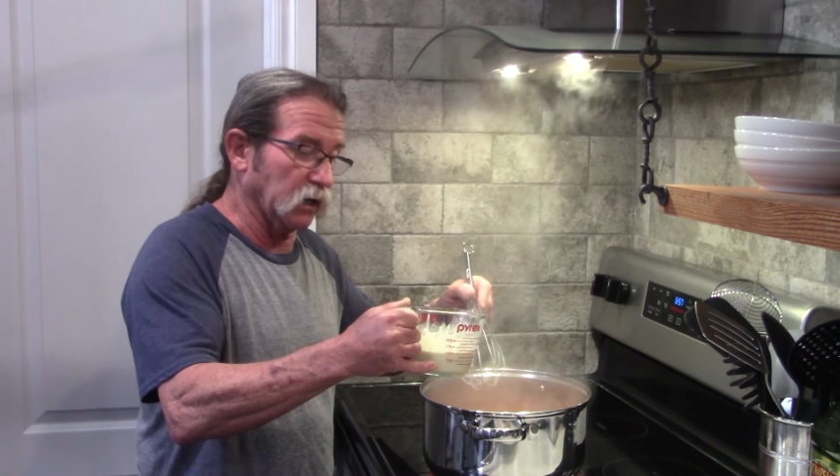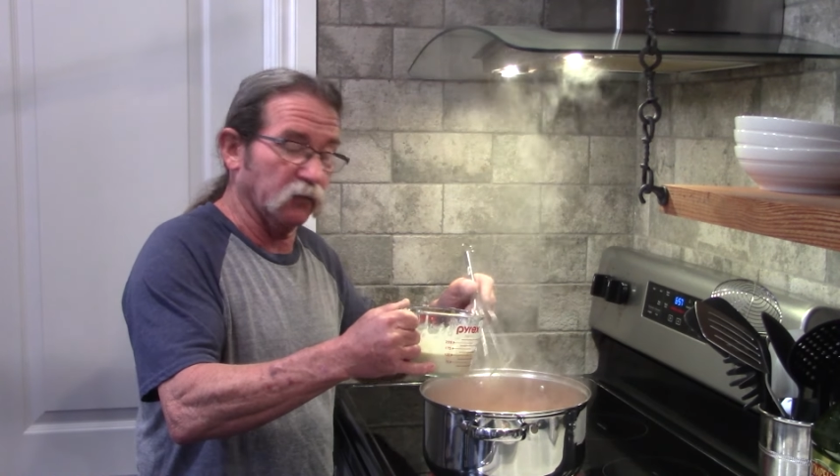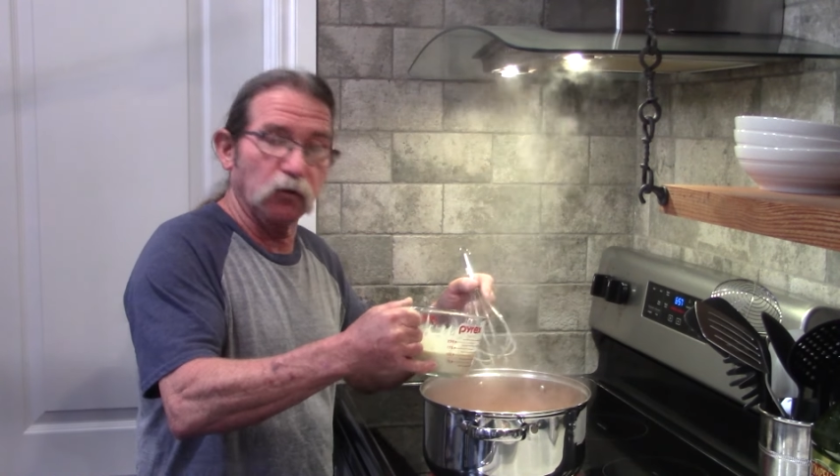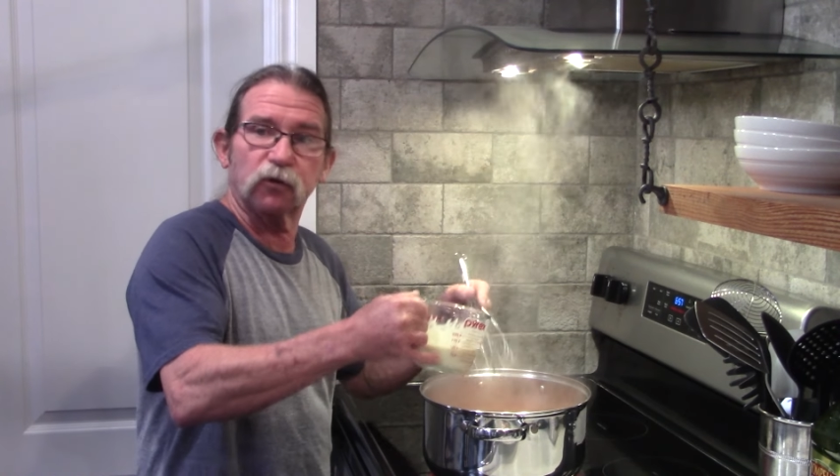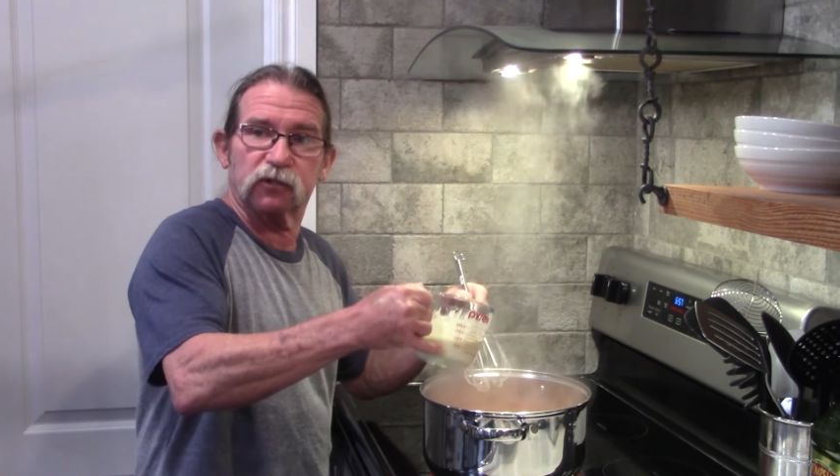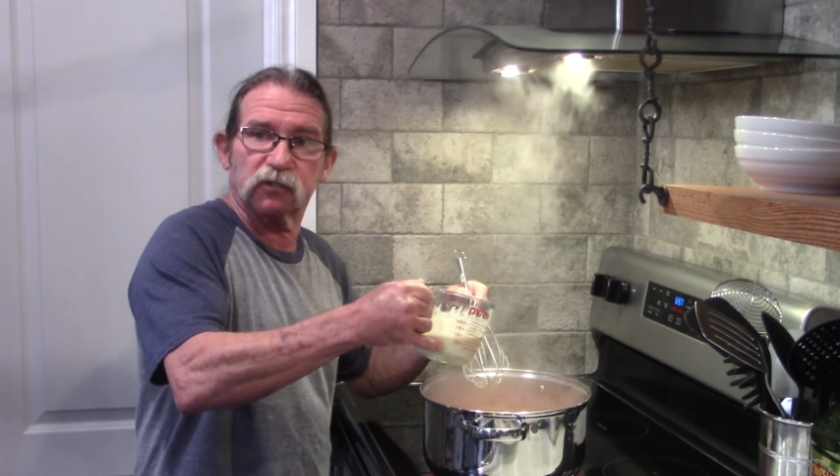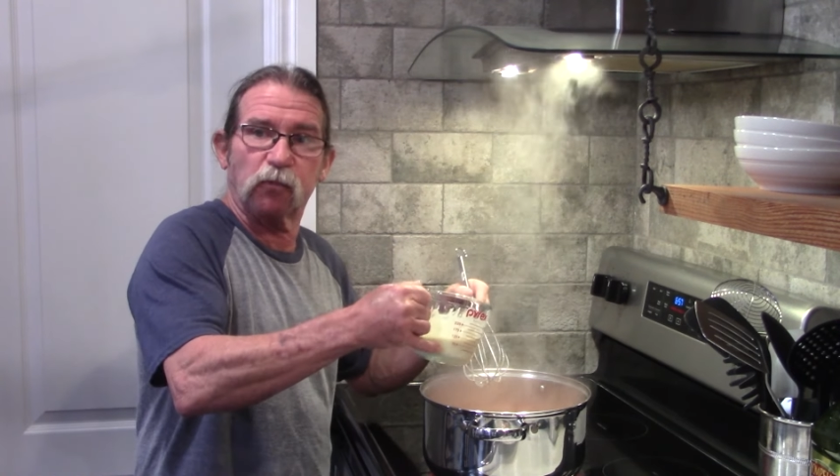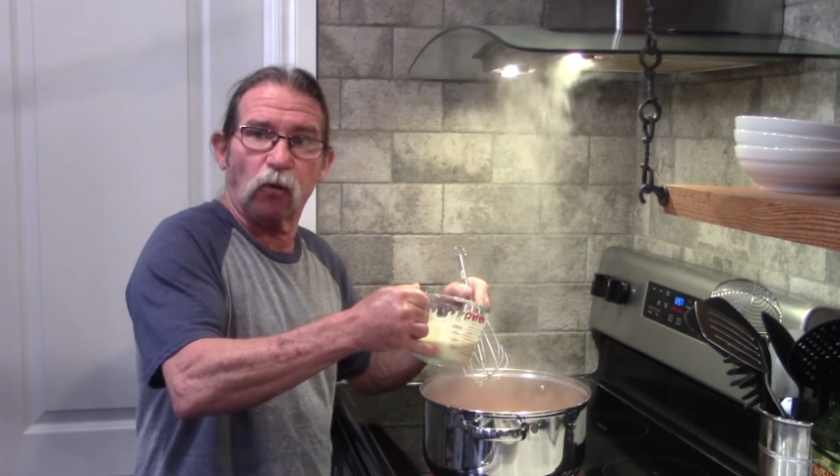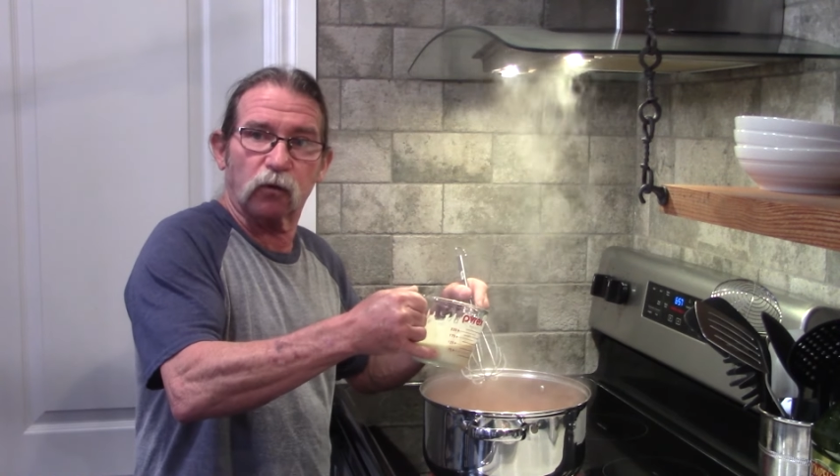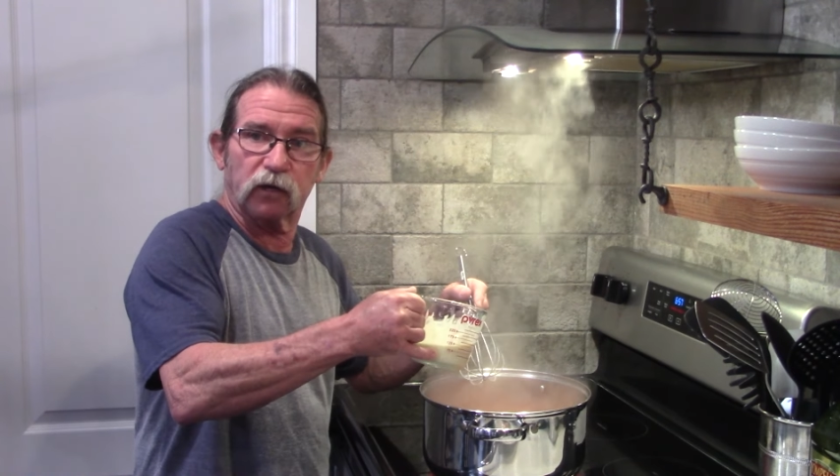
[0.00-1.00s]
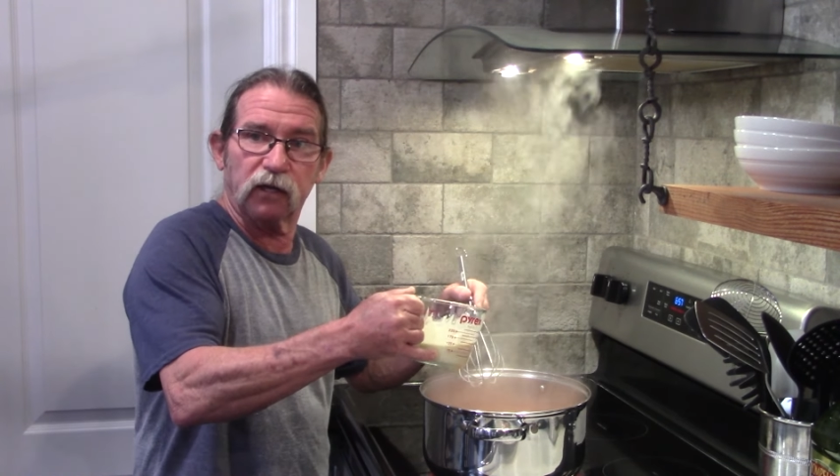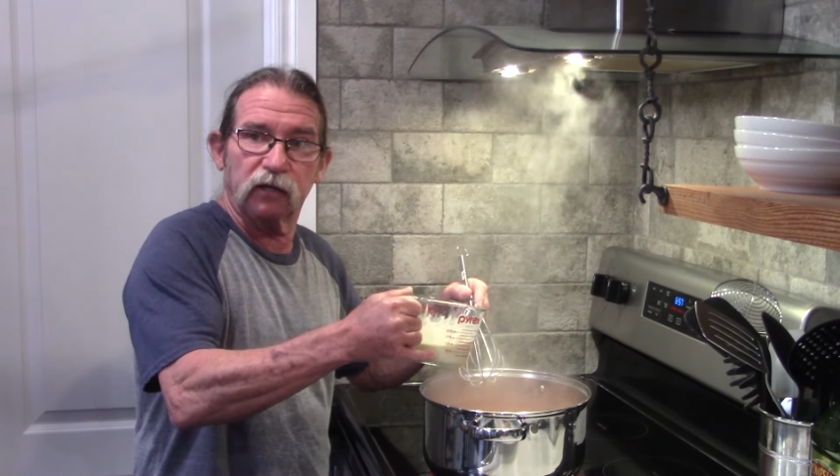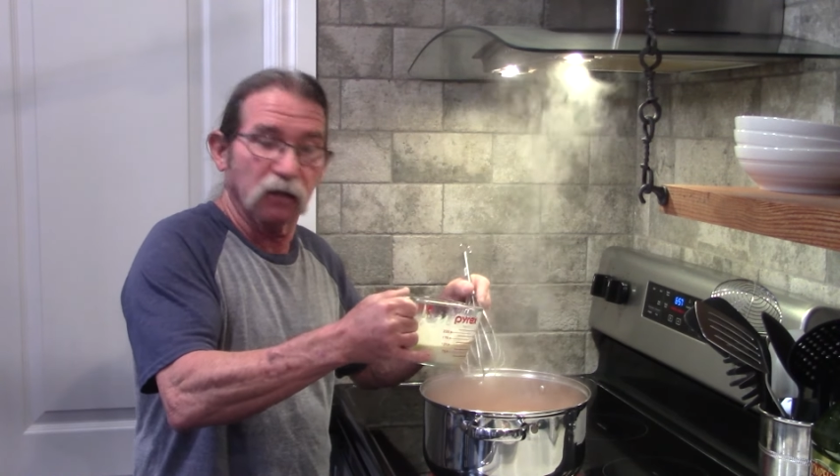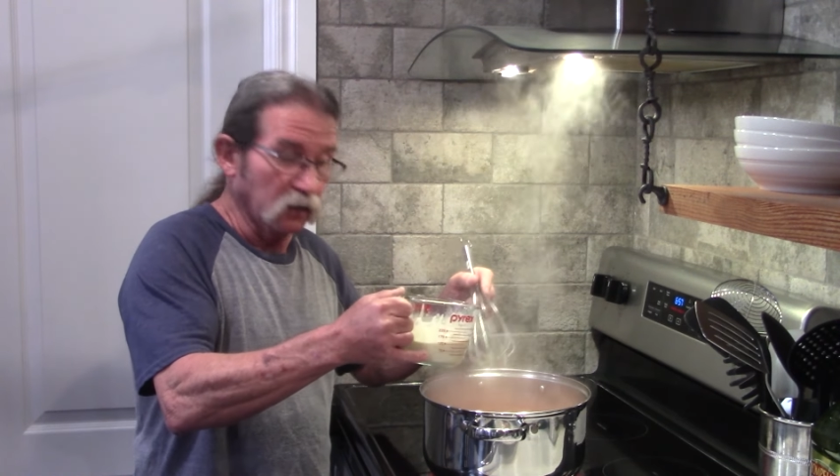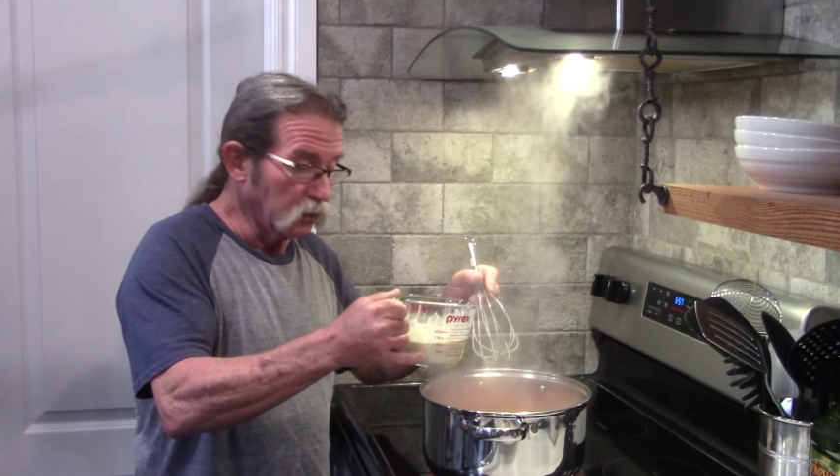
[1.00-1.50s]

If you were to just pour it in,